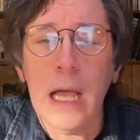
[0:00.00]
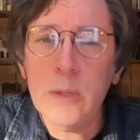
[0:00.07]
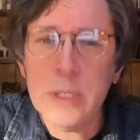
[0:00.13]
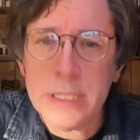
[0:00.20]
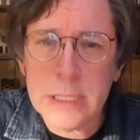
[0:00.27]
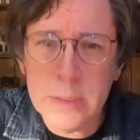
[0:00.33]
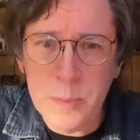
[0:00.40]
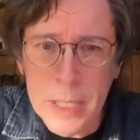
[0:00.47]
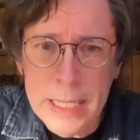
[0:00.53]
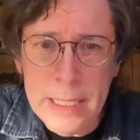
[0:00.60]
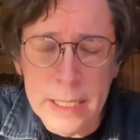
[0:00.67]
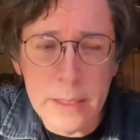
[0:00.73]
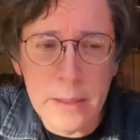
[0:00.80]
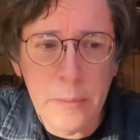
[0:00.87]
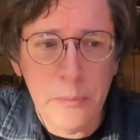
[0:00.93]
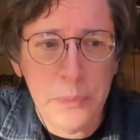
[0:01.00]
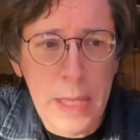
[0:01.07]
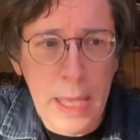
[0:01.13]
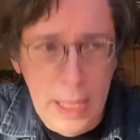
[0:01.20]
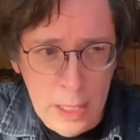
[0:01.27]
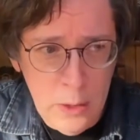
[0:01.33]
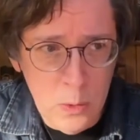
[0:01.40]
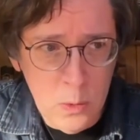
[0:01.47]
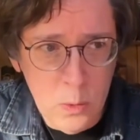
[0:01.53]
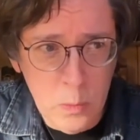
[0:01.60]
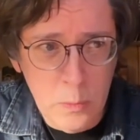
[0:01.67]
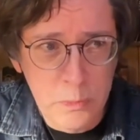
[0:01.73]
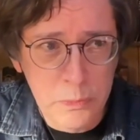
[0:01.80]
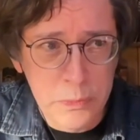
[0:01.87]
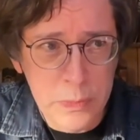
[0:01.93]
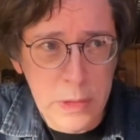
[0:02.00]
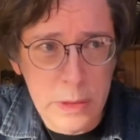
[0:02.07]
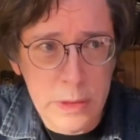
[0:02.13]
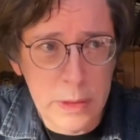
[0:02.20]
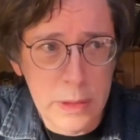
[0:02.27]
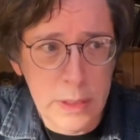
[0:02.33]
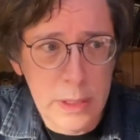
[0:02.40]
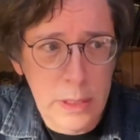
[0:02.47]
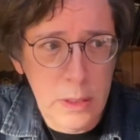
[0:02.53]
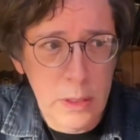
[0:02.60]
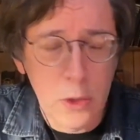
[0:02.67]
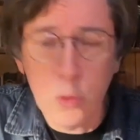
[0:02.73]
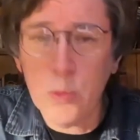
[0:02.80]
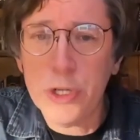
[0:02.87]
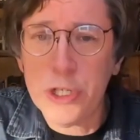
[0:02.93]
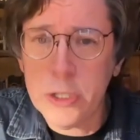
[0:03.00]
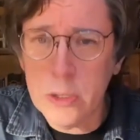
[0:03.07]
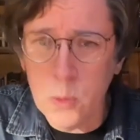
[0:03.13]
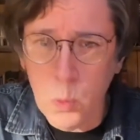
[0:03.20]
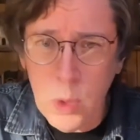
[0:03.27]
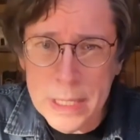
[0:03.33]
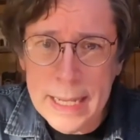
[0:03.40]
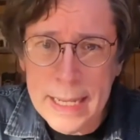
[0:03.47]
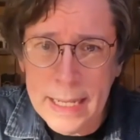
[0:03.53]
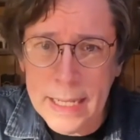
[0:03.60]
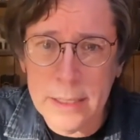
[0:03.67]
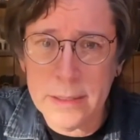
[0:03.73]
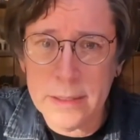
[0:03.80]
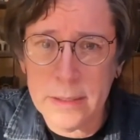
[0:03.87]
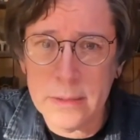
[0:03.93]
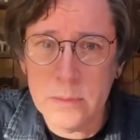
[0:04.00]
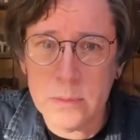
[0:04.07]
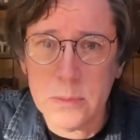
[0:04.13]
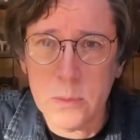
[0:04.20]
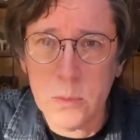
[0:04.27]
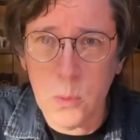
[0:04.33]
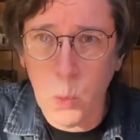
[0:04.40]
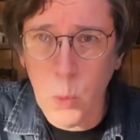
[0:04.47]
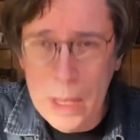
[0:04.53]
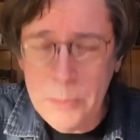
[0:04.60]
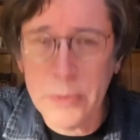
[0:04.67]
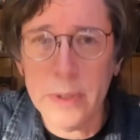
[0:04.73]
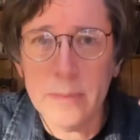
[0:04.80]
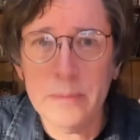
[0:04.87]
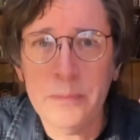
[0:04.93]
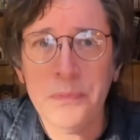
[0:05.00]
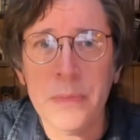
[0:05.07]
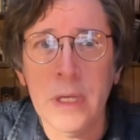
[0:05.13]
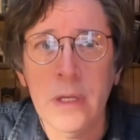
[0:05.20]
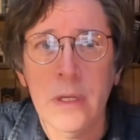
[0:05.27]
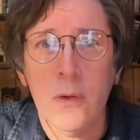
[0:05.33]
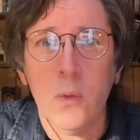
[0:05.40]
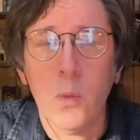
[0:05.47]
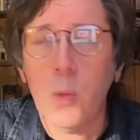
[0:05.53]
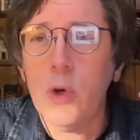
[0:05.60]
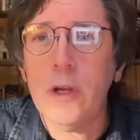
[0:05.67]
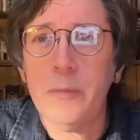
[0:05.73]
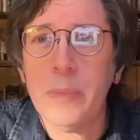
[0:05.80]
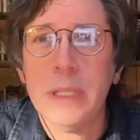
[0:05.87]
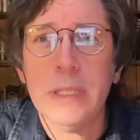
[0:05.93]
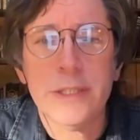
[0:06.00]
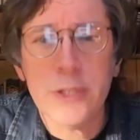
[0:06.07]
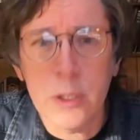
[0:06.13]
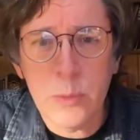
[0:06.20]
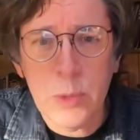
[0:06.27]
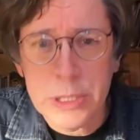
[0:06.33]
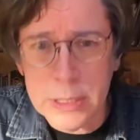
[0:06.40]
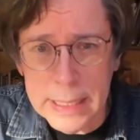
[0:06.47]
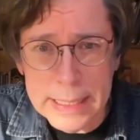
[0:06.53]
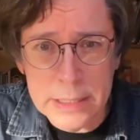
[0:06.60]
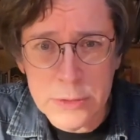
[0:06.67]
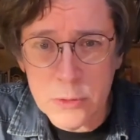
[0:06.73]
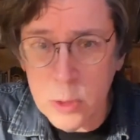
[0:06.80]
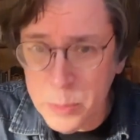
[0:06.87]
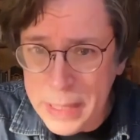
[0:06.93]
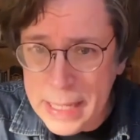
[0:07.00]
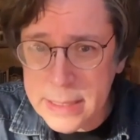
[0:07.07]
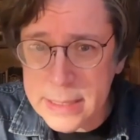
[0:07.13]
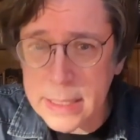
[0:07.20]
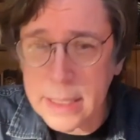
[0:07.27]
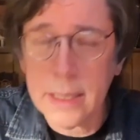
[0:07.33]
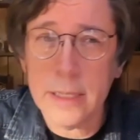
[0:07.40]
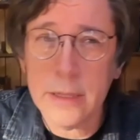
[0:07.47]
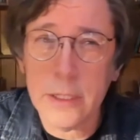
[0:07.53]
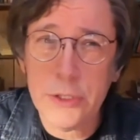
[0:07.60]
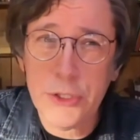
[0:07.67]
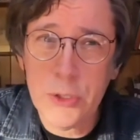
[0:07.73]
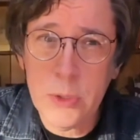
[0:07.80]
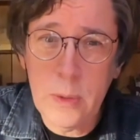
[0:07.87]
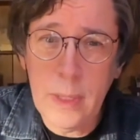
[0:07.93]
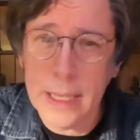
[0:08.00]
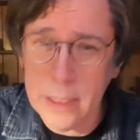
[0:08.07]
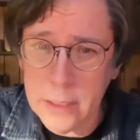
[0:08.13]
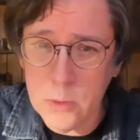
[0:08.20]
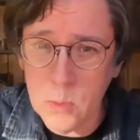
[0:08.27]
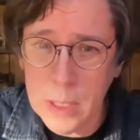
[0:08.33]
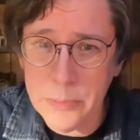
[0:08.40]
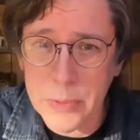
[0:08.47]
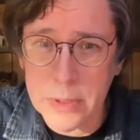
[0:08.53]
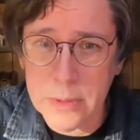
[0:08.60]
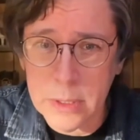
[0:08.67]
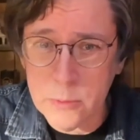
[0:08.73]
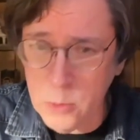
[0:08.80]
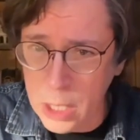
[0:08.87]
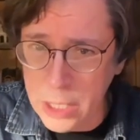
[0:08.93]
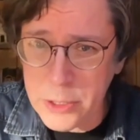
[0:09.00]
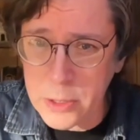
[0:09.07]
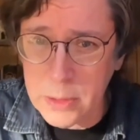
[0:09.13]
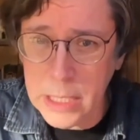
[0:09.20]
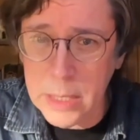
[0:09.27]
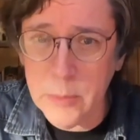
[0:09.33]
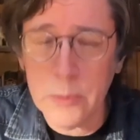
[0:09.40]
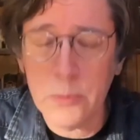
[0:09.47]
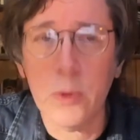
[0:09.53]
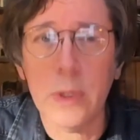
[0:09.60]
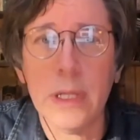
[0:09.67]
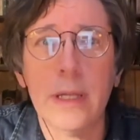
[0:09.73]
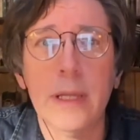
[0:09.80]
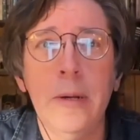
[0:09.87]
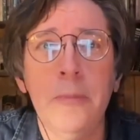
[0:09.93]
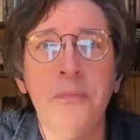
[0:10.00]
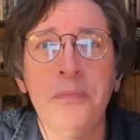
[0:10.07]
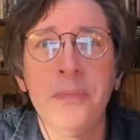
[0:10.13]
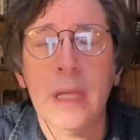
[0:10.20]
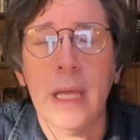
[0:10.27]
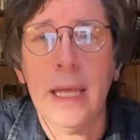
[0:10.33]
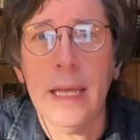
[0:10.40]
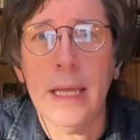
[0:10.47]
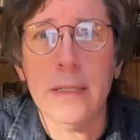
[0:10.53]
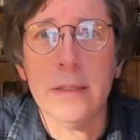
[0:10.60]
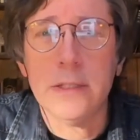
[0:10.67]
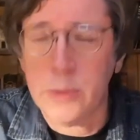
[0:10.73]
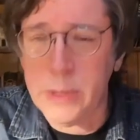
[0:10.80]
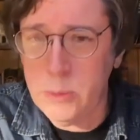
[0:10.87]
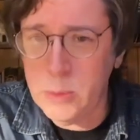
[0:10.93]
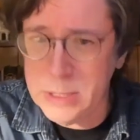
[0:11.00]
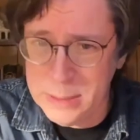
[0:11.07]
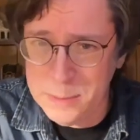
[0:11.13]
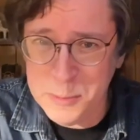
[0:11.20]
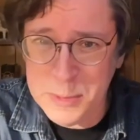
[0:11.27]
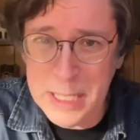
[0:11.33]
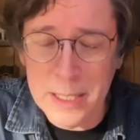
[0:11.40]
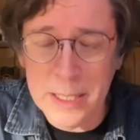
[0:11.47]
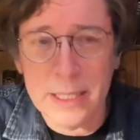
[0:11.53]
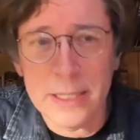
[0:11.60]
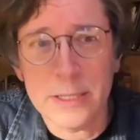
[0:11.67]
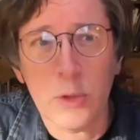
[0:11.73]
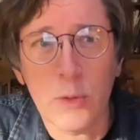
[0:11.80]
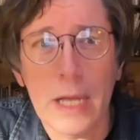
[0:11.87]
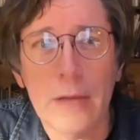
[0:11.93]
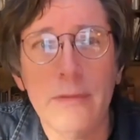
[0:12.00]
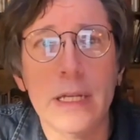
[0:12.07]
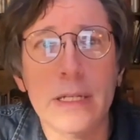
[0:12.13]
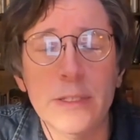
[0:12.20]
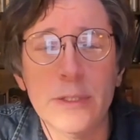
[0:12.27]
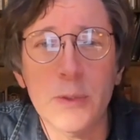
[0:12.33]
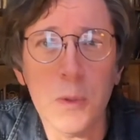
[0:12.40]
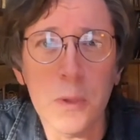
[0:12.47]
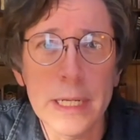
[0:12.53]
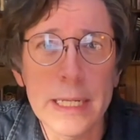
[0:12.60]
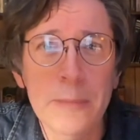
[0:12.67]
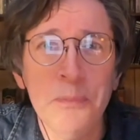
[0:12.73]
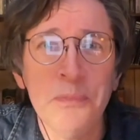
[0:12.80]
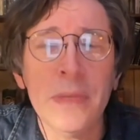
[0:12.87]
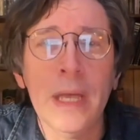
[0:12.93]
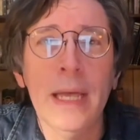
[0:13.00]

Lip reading: I was explaining how the original one-handed weapon would have been so much less romantic than the two-handed weapon that Roger came up with. And so he was telling his Graflex story.